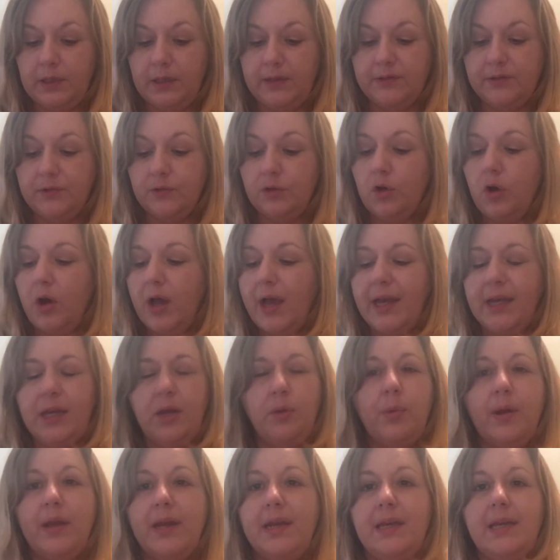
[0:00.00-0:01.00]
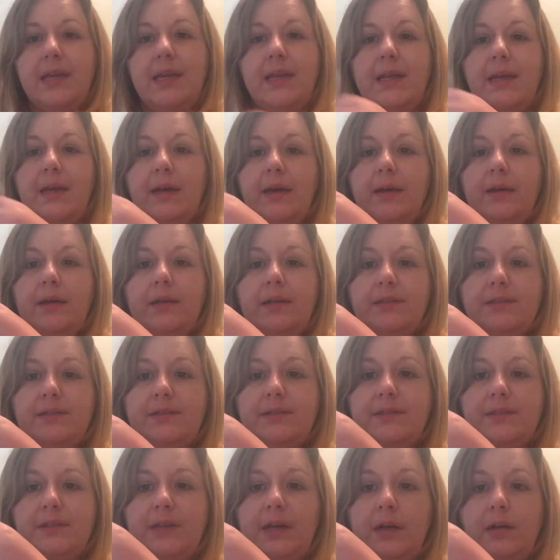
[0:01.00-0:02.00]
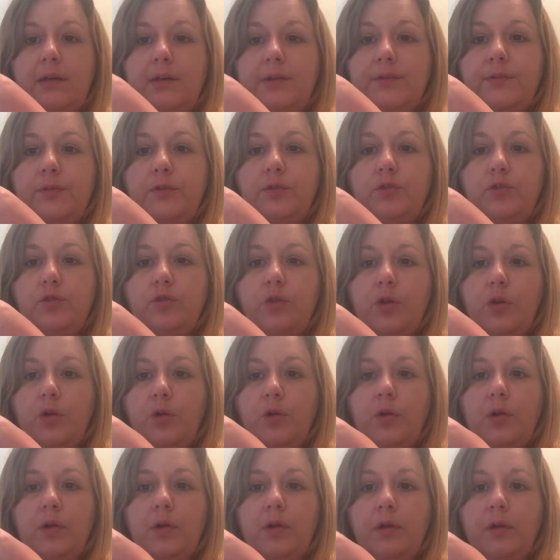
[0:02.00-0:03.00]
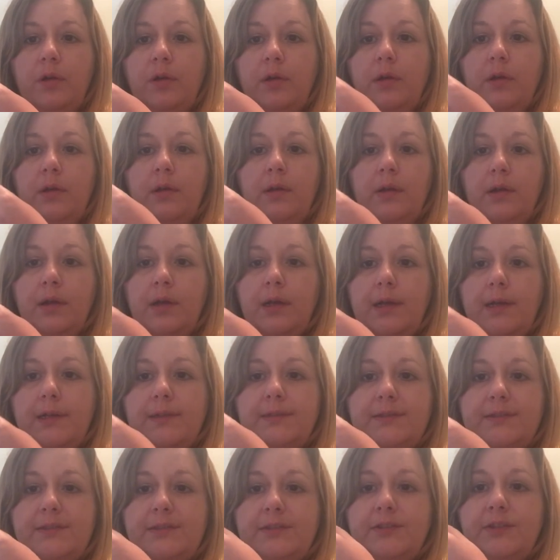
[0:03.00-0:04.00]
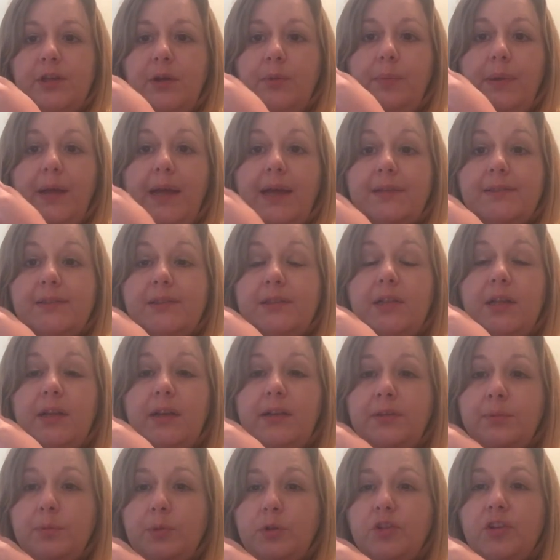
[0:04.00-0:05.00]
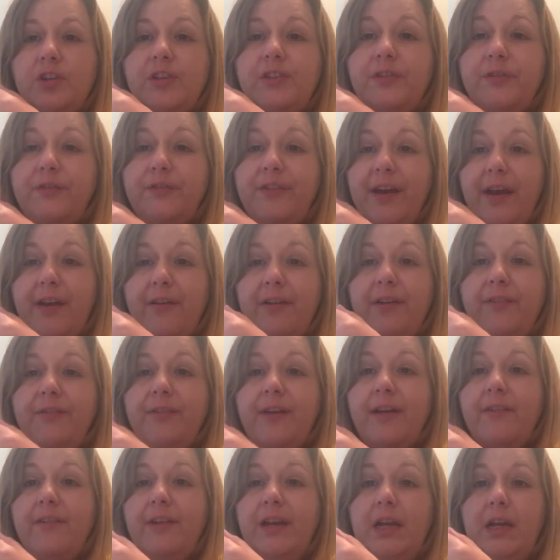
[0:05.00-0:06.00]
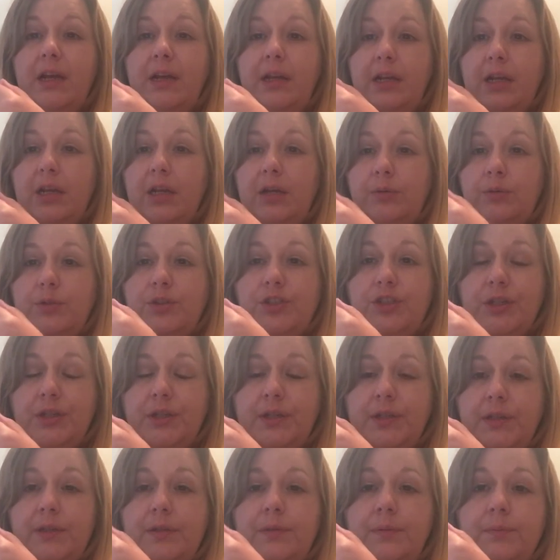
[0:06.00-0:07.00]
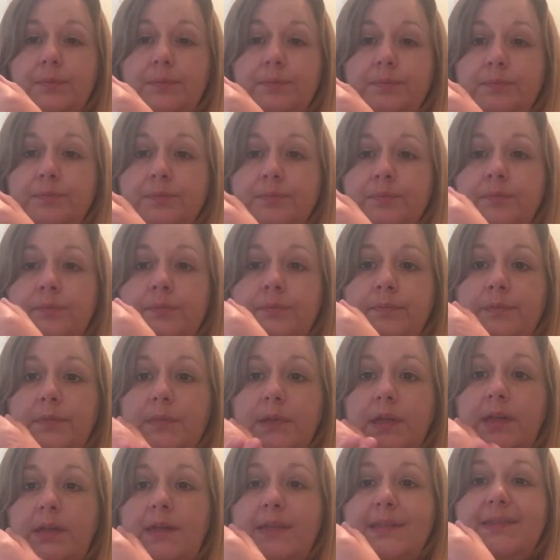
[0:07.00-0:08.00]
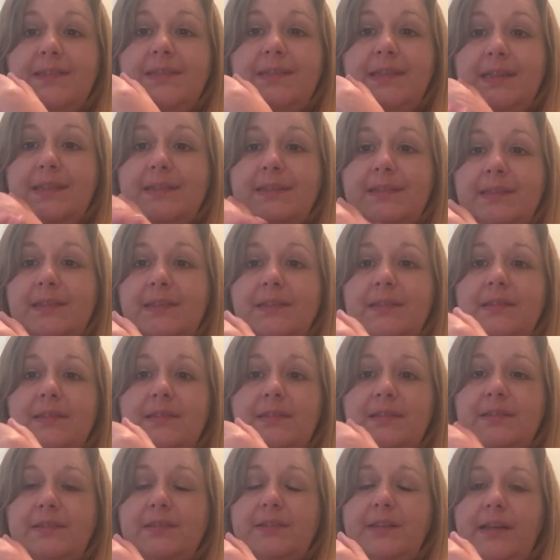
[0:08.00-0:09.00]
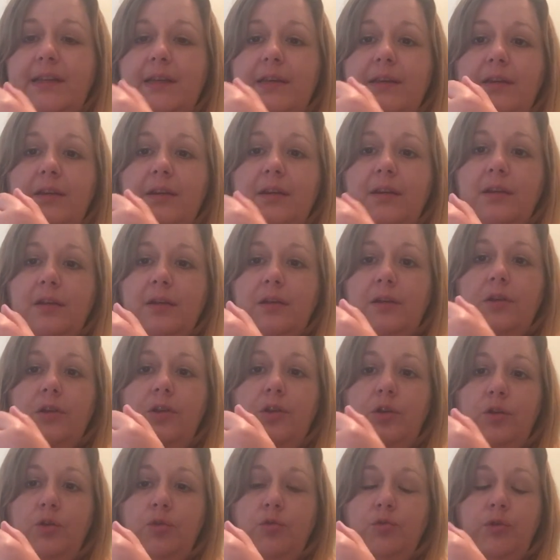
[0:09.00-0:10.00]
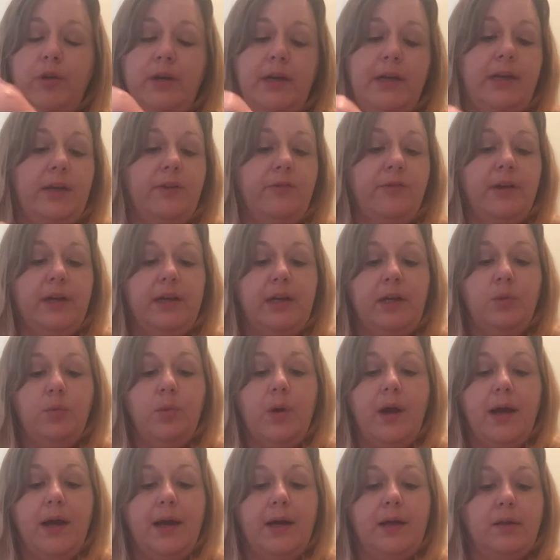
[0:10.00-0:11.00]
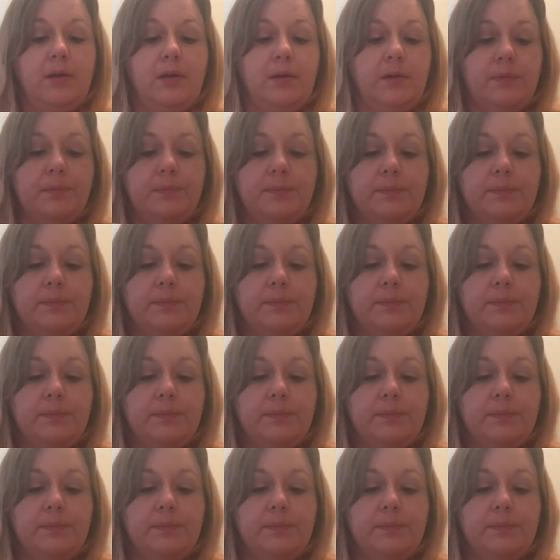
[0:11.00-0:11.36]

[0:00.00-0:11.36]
It's not anywhere near as kind of strong as the soap. It has a nice moisture. It's a very, very light lotion, and it sinks into the skin really, really well.